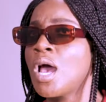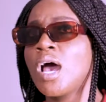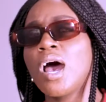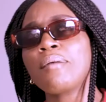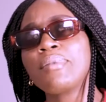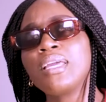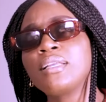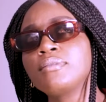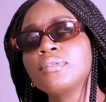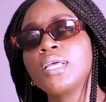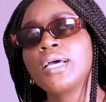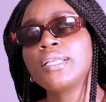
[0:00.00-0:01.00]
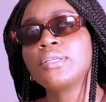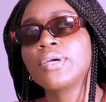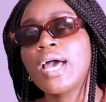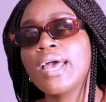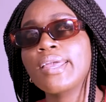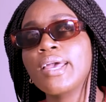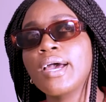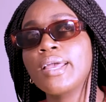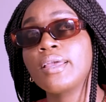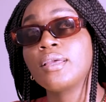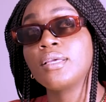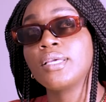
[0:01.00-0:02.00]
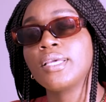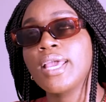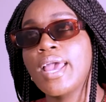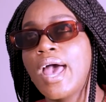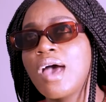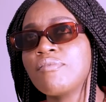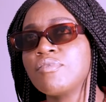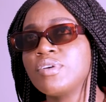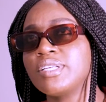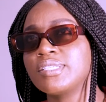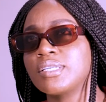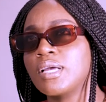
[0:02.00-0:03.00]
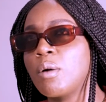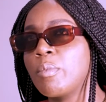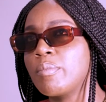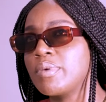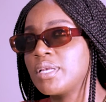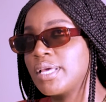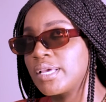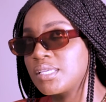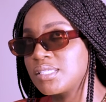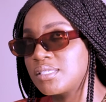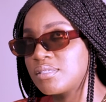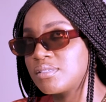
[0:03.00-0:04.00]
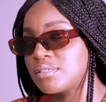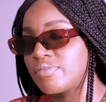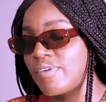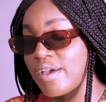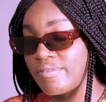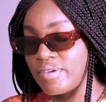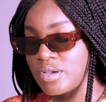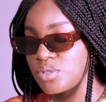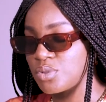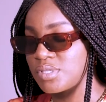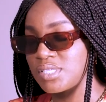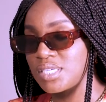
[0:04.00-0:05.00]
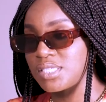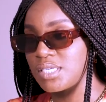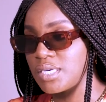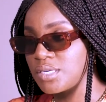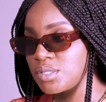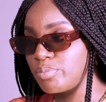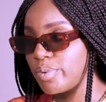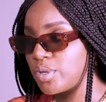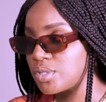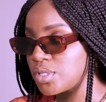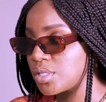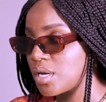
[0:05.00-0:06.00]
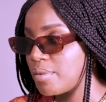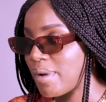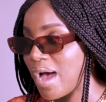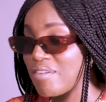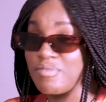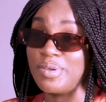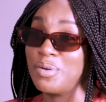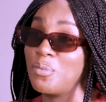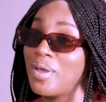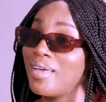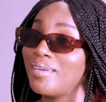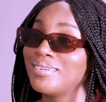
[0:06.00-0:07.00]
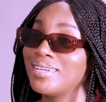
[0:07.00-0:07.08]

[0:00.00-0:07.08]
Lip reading: I mean, look, I haven't released an album in like 5 years or 6 years, but I haven't been away.